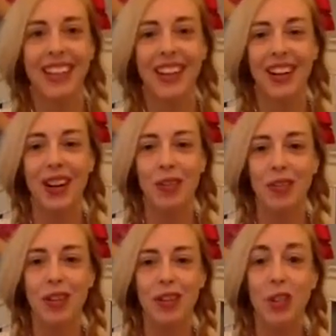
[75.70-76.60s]
Yeah.
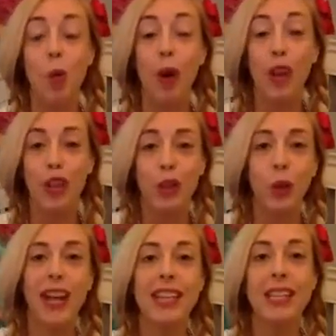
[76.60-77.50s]
So we're the
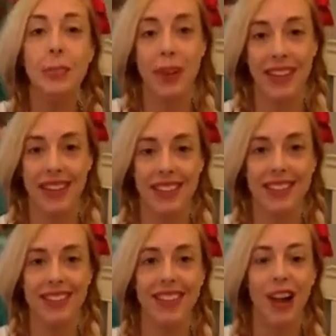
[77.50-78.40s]
Crazy Pants